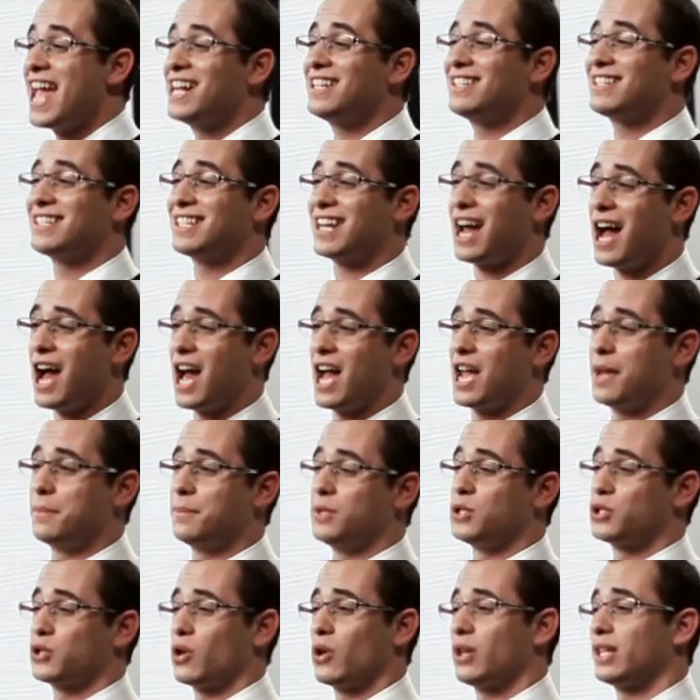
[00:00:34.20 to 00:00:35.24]
and time
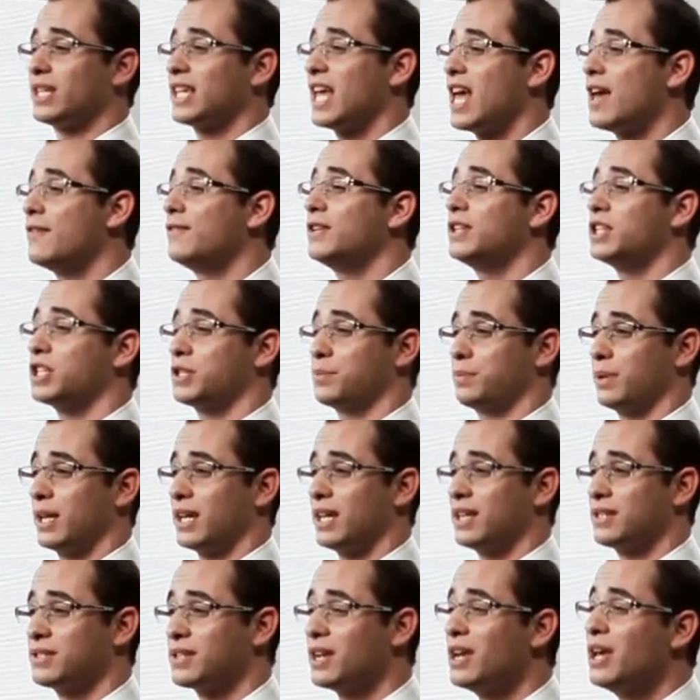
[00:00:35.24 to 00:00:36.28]
installing heavy
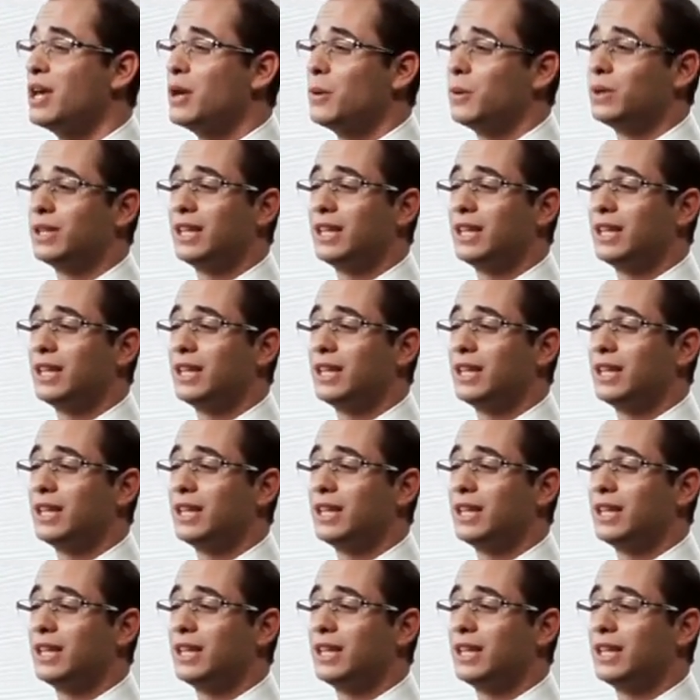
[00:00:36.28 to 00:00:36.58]
displays